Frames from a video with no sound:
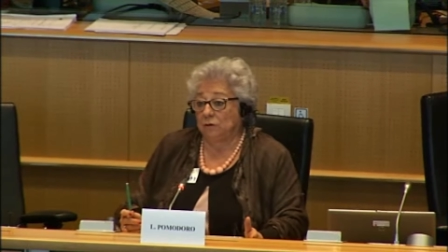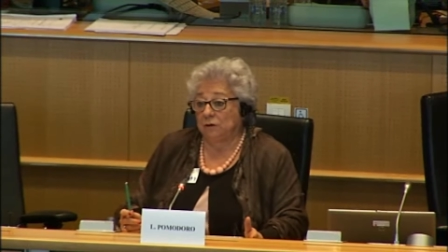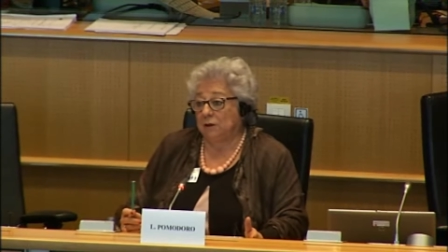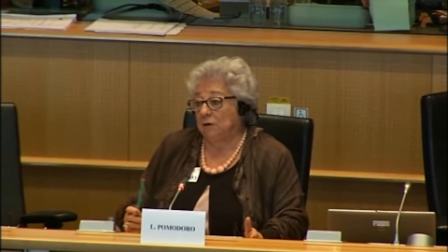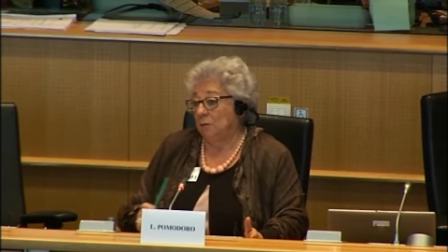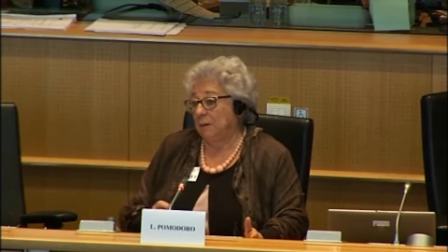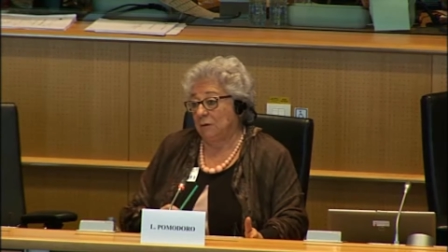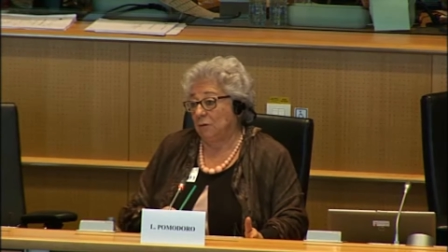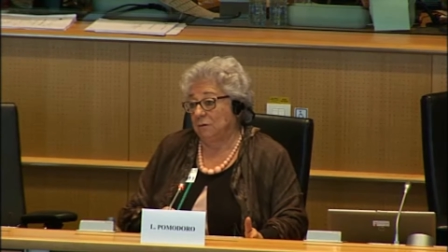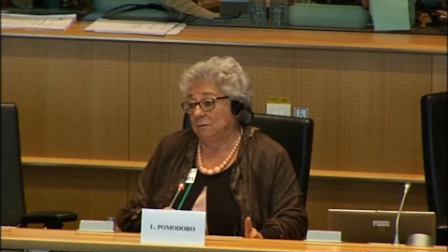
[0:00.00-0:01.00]
people
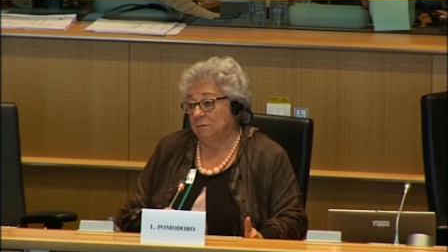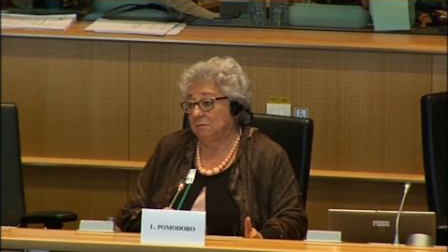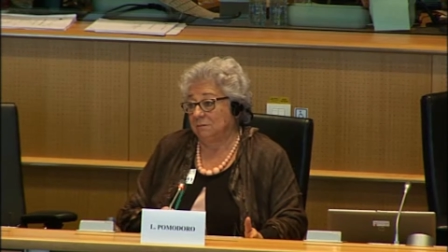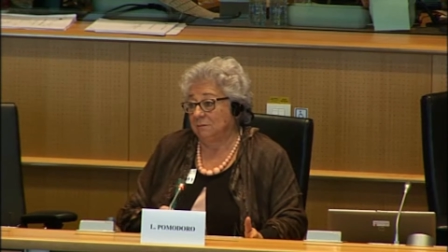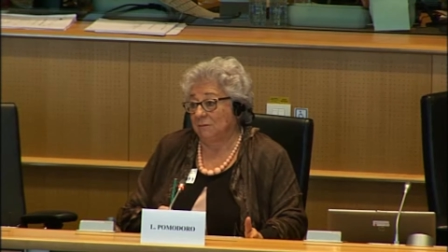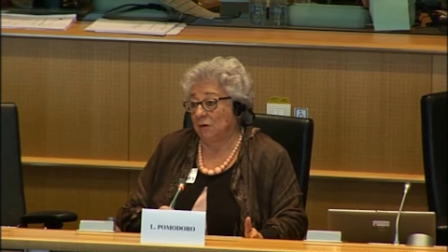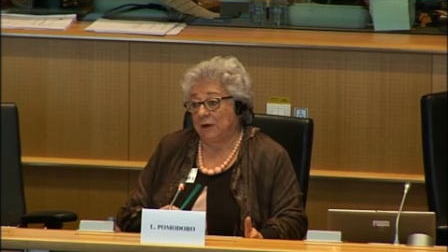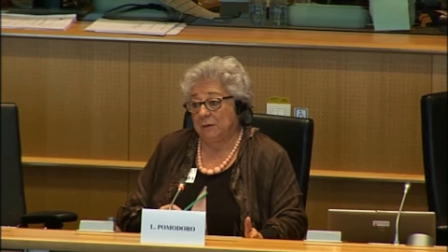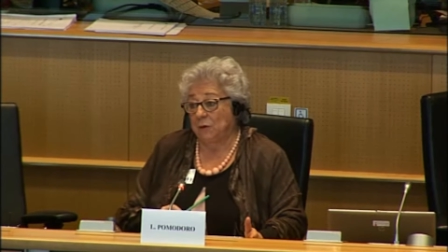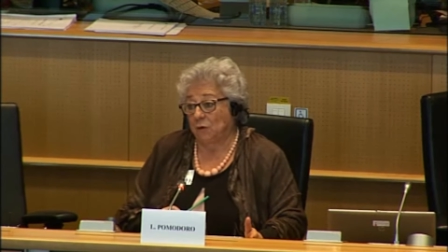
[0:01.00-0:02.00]
uh, made a lot of
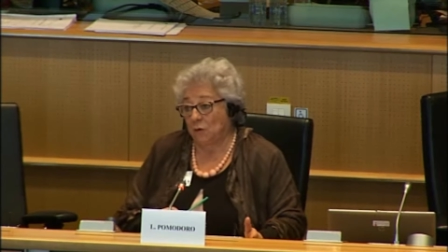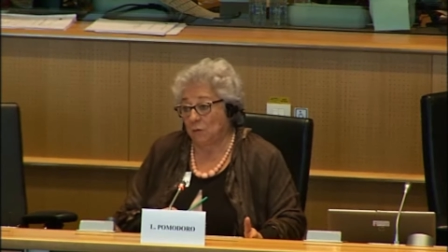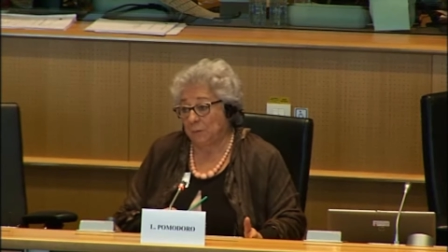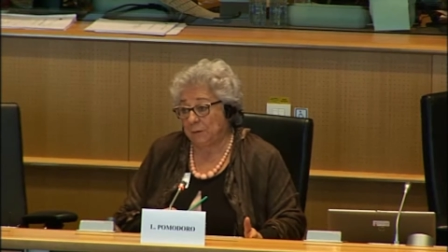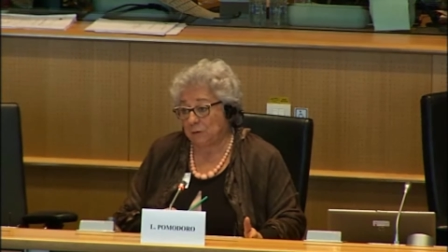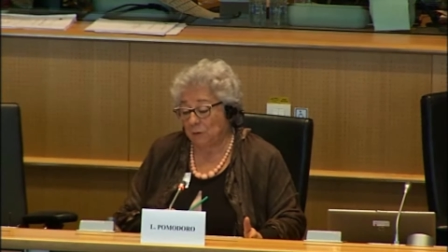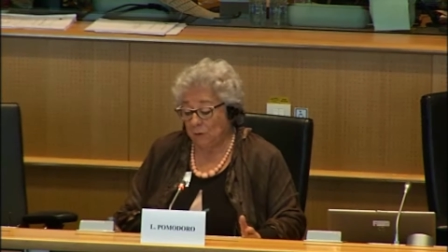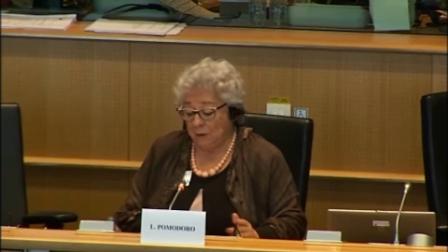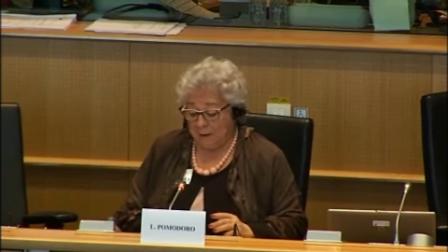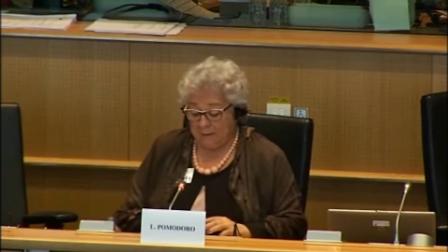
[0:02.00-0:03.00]
money out of exporting these
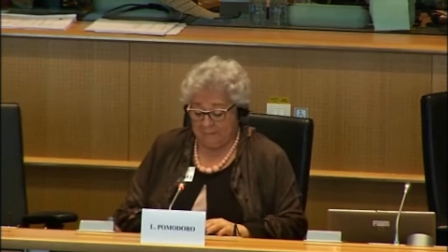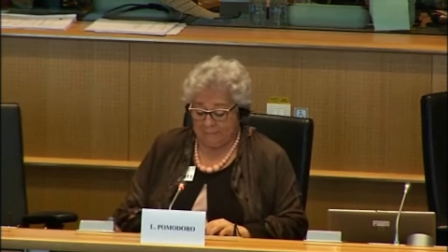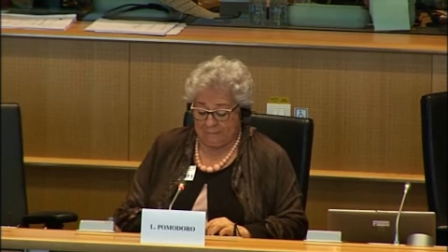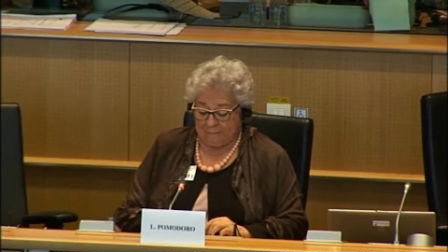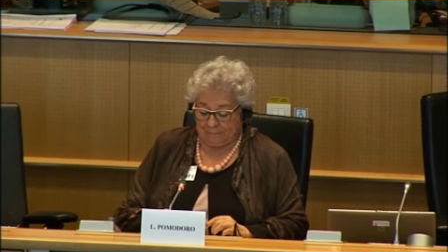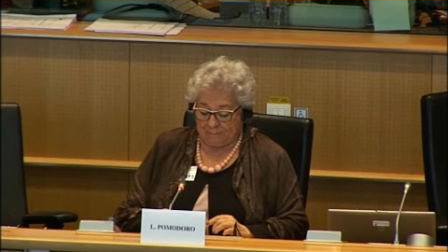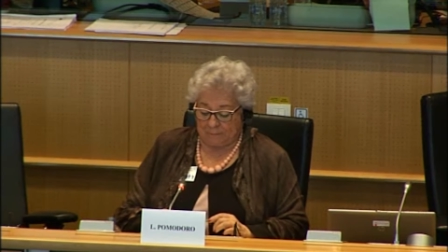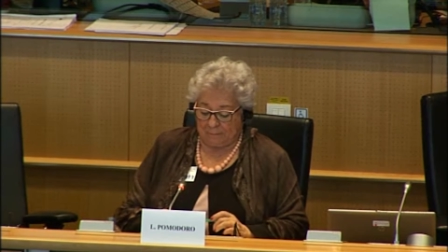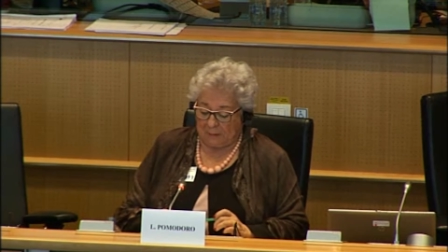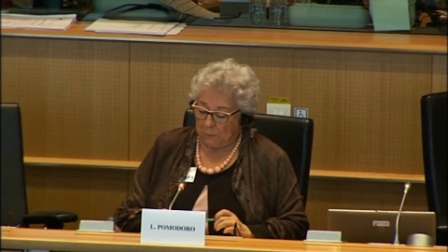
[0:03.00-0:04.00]
crops well I'm asked,
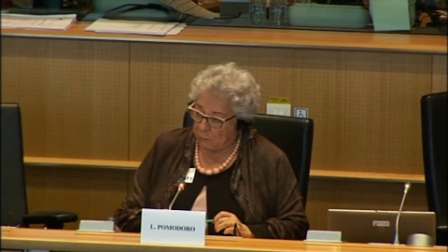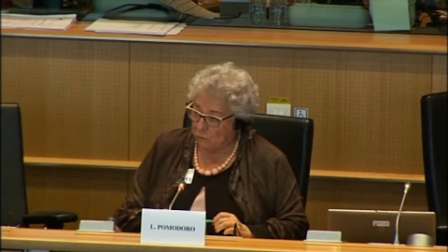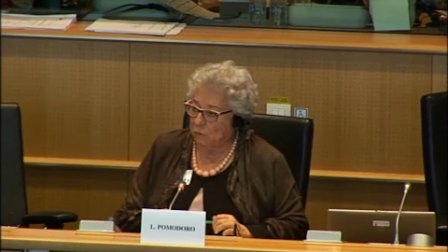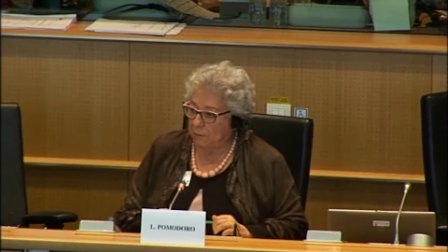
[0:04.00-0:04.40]
I was asked whether